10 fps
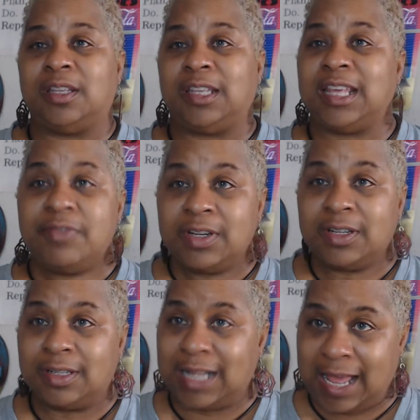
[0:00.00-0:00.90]

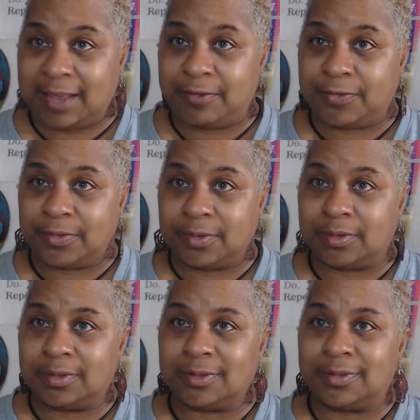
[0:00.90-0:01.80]
given life.
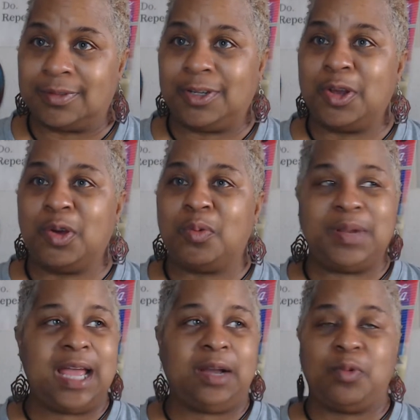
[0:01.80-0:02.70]

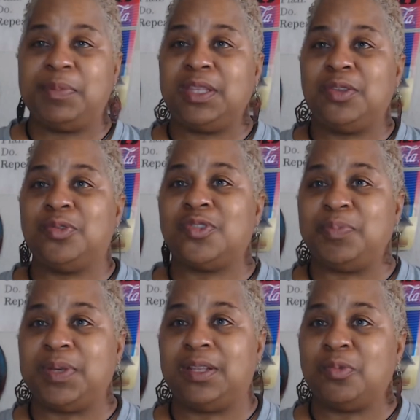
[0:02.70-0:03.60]
Black women used to
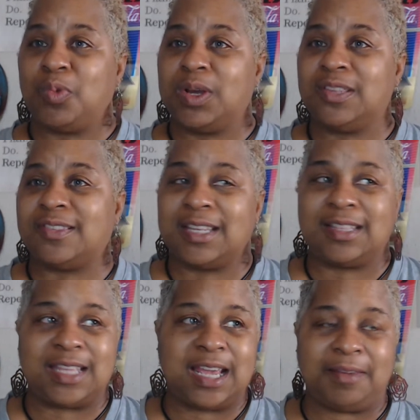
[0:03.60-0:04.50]
be the ones that
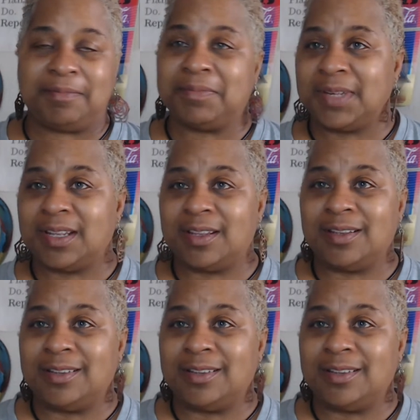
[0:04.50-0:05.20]
they